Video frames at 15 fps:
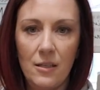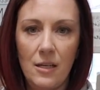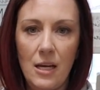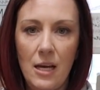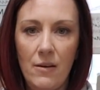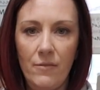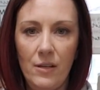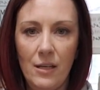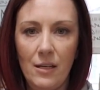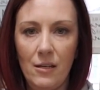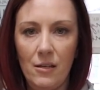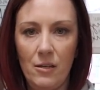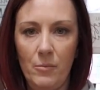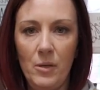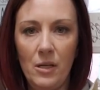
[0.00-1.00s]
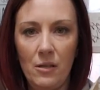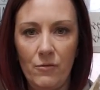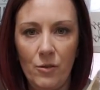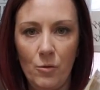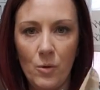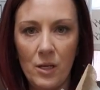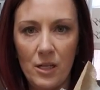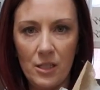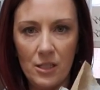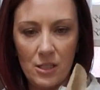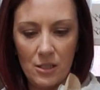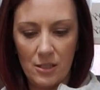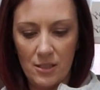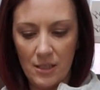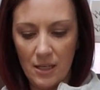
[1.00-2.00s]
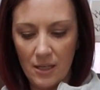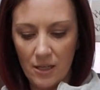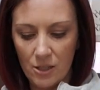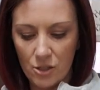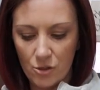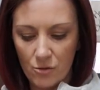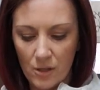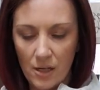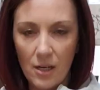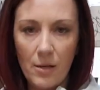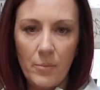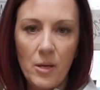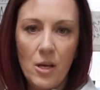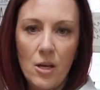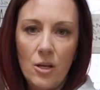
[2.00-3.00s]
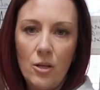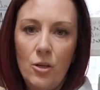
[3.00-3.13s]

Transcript: if you want it standing straight up,